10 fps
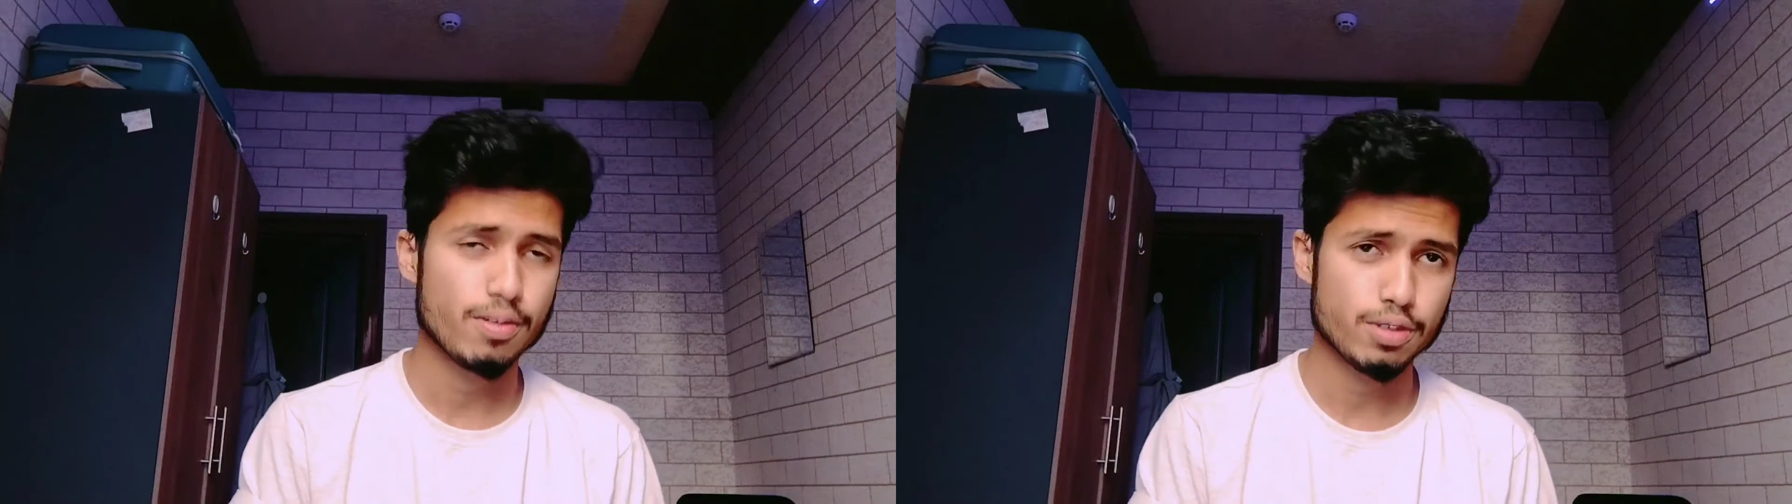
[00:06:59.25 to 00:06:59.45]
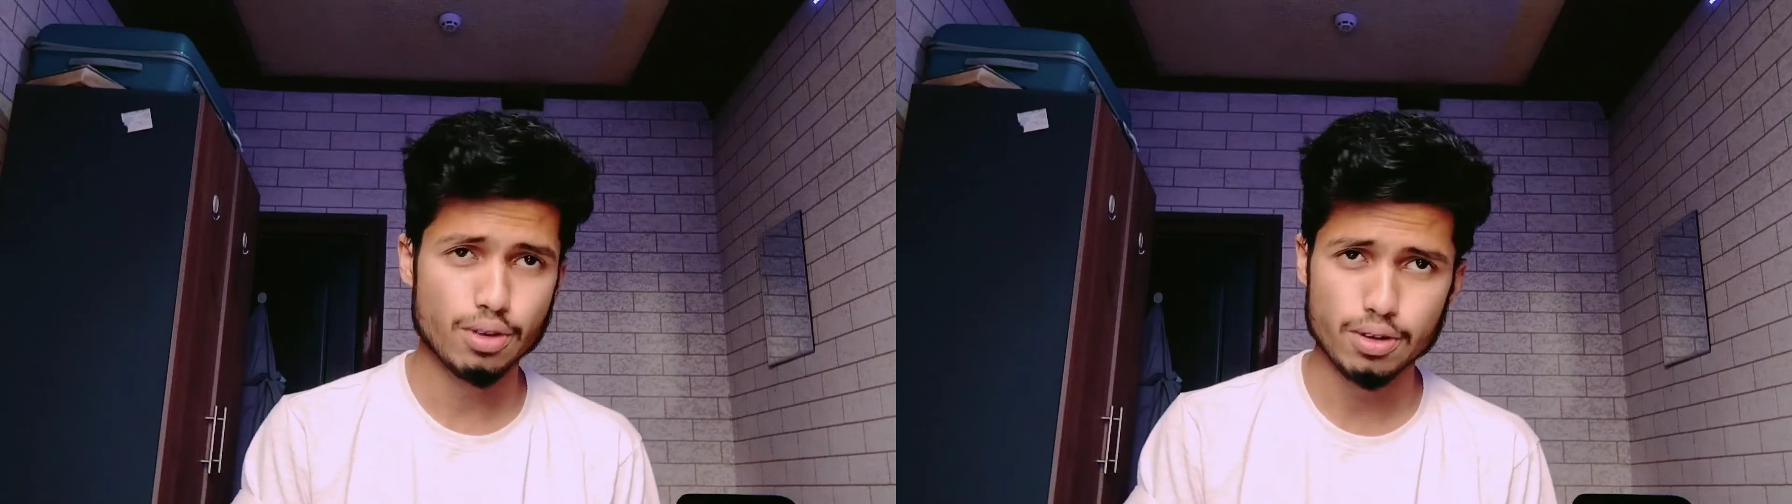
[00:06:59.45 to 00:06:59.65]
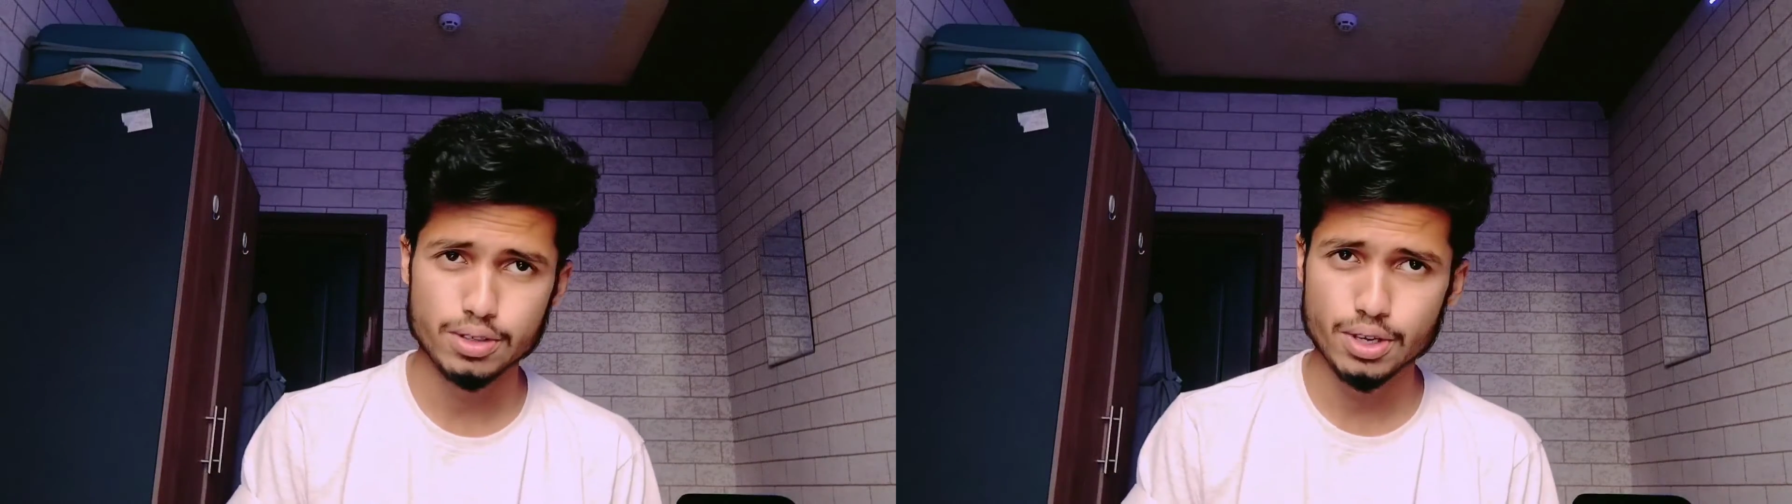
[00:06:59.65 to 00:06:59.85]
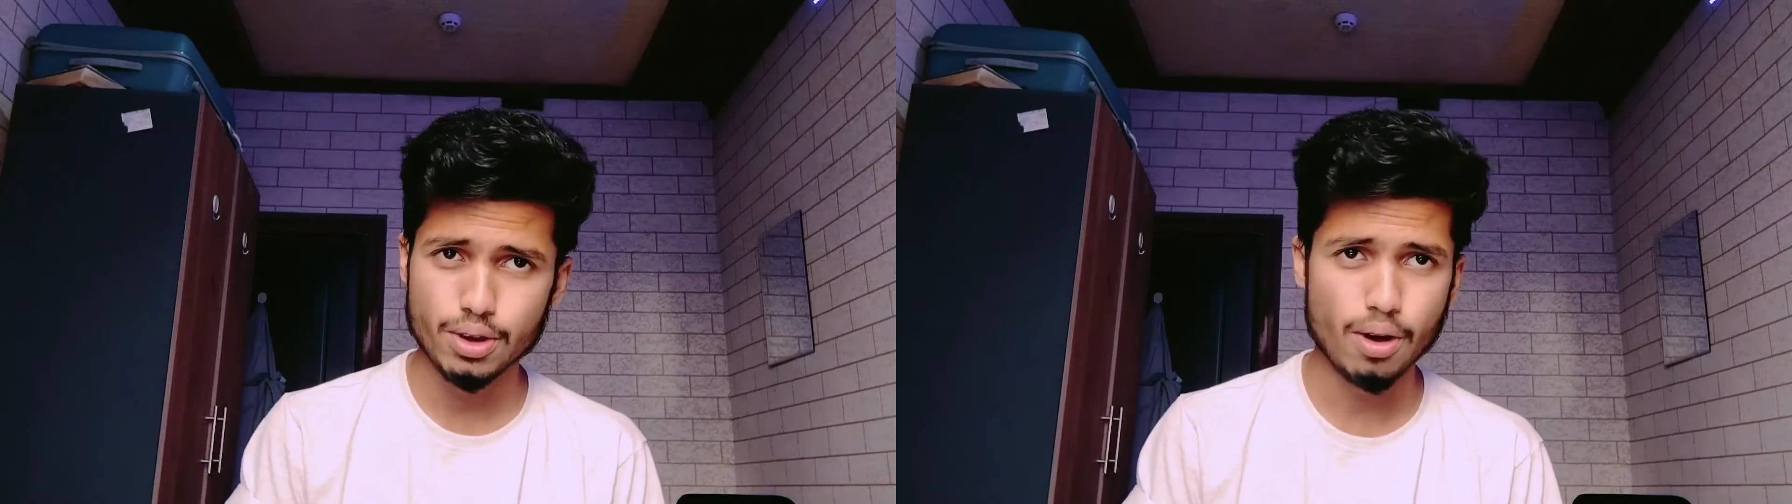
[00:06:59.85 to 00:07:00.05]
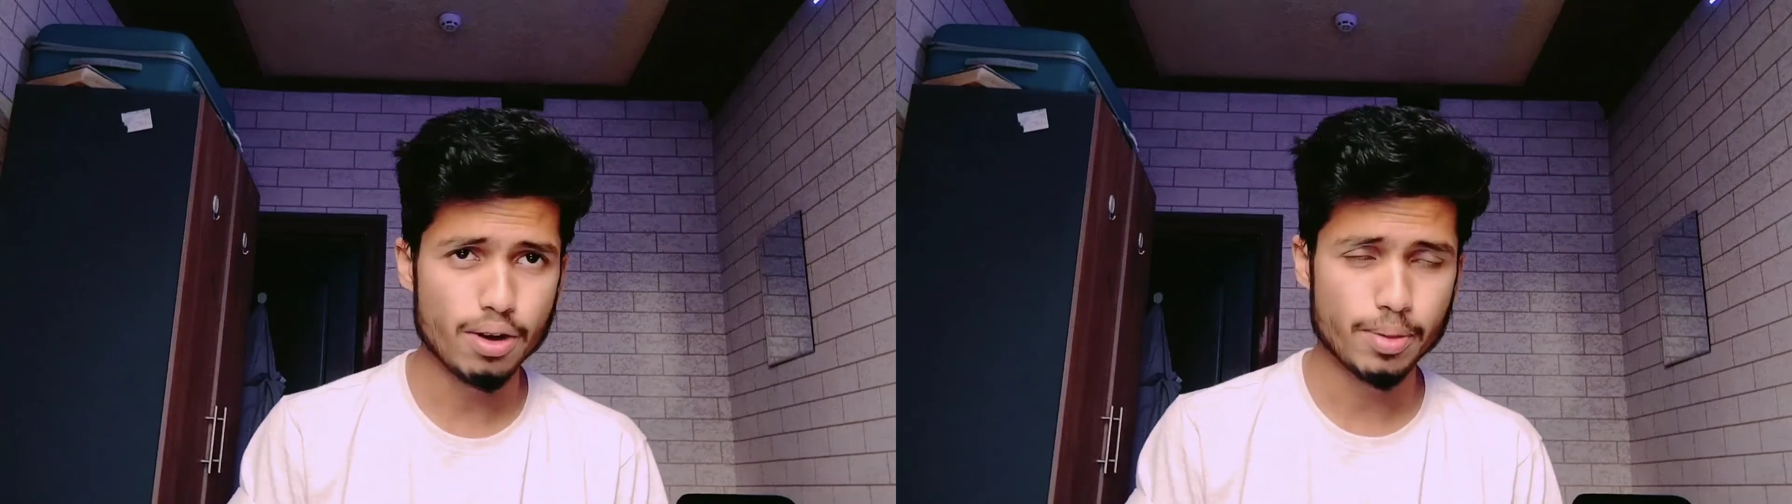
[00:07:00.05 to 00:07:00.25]

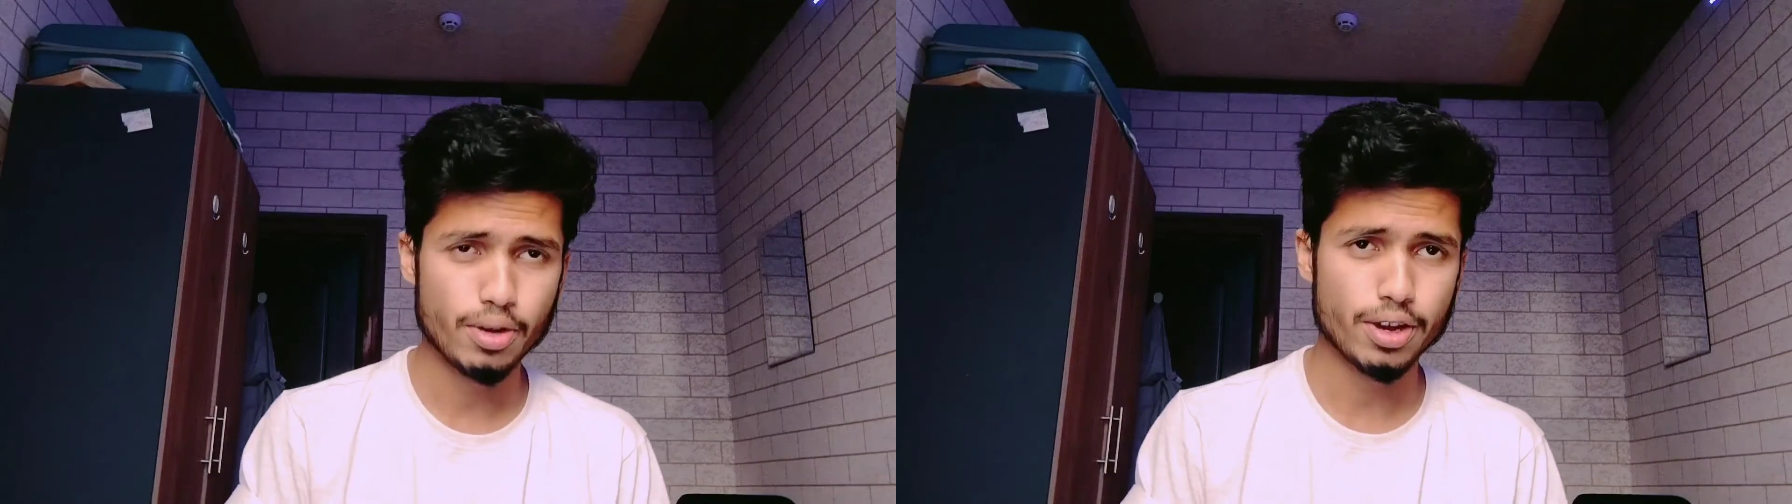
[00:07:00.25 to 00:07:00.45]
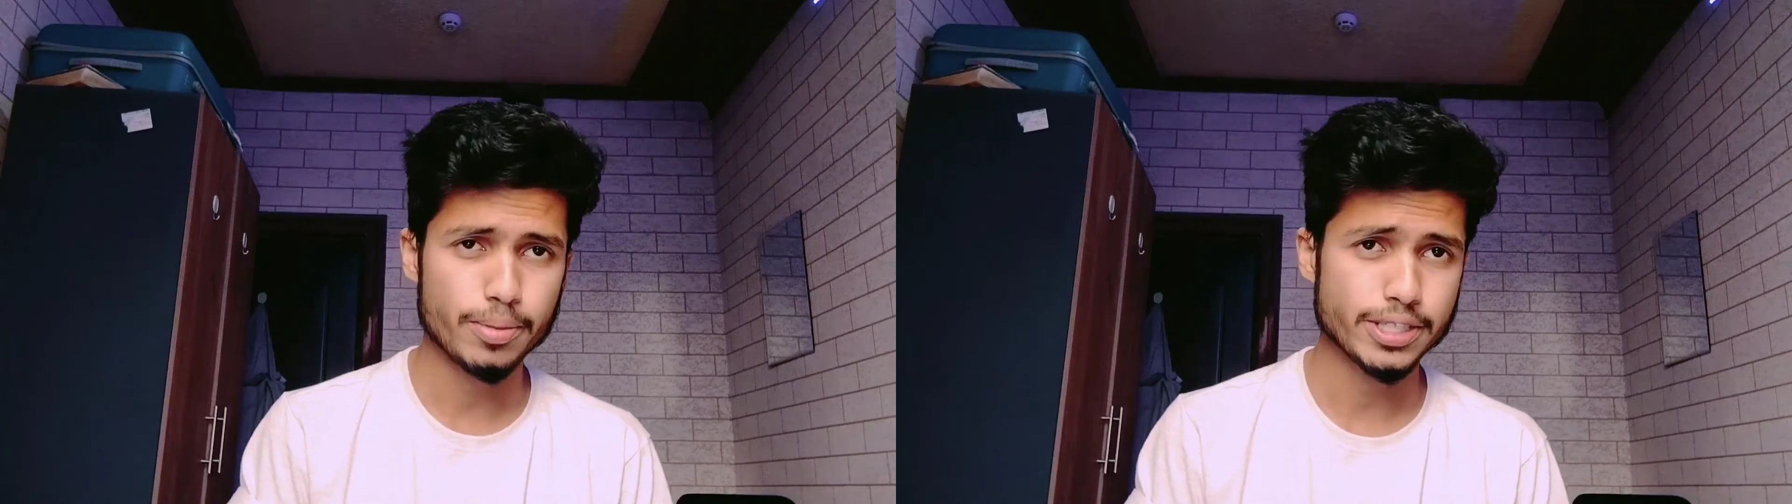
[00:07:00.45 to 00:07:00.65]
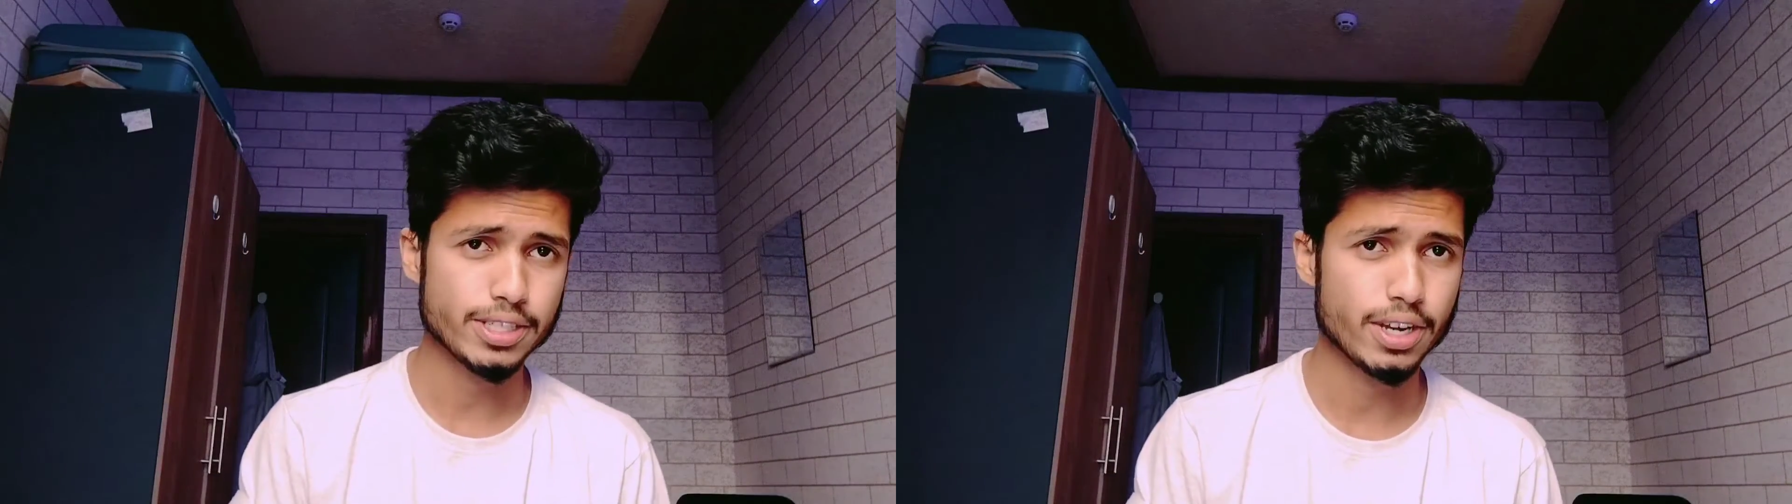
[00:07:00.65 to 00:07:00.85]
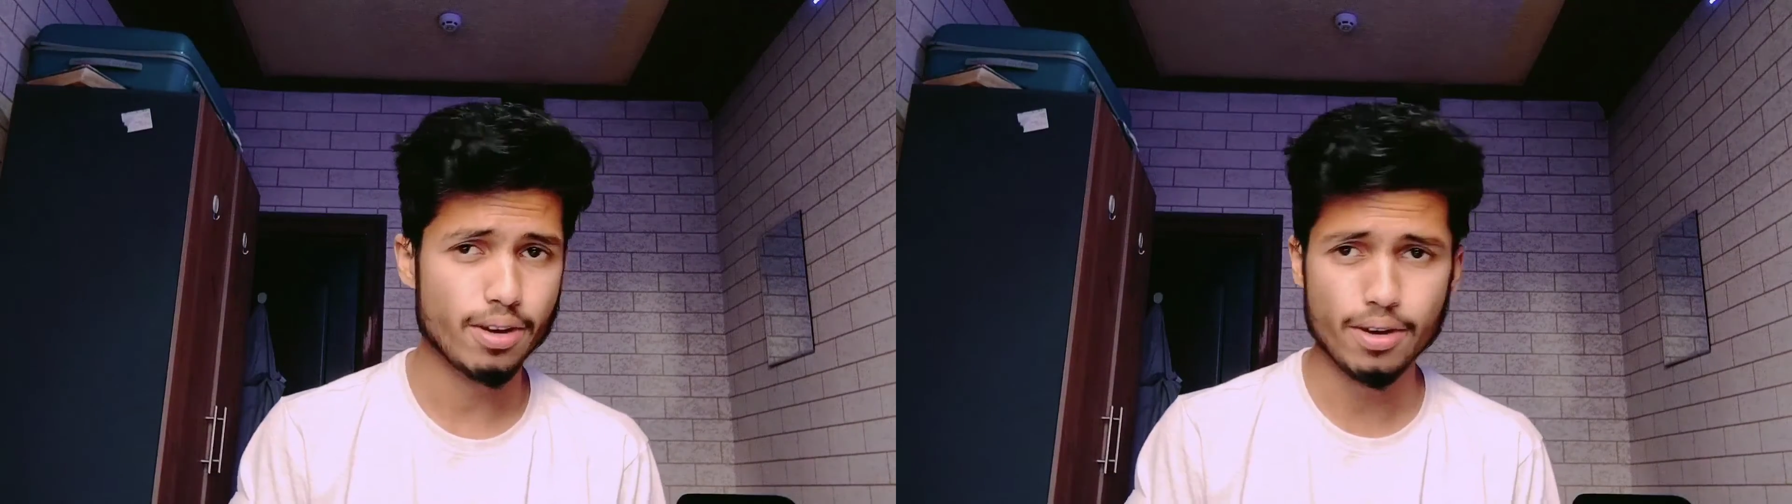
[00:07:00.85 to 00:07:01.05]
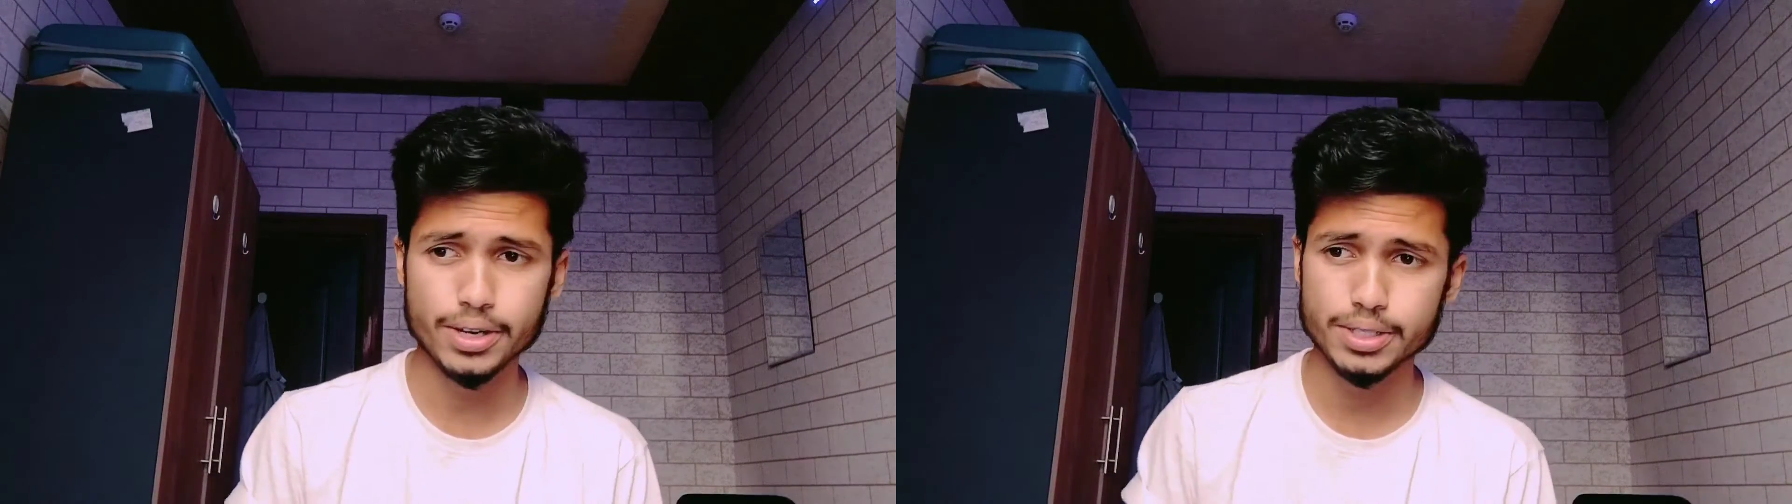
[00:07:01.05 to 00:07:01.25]
physiology or
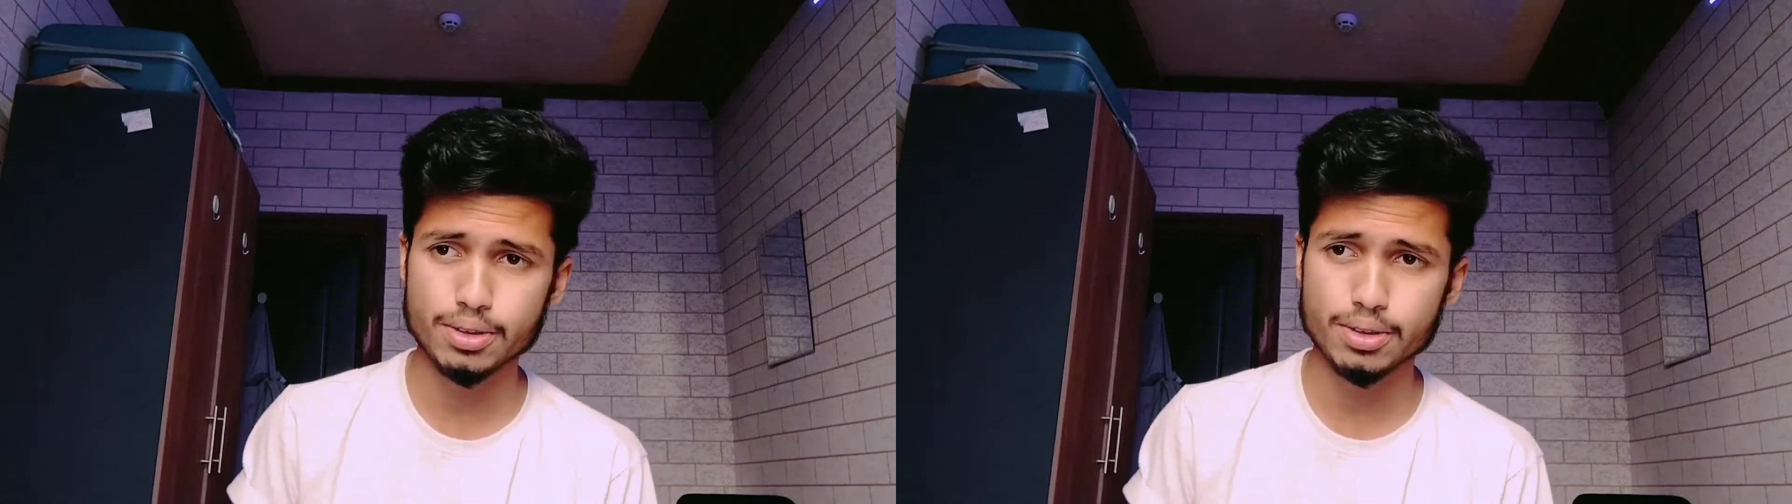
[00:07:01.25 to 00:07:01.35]
biochemistry or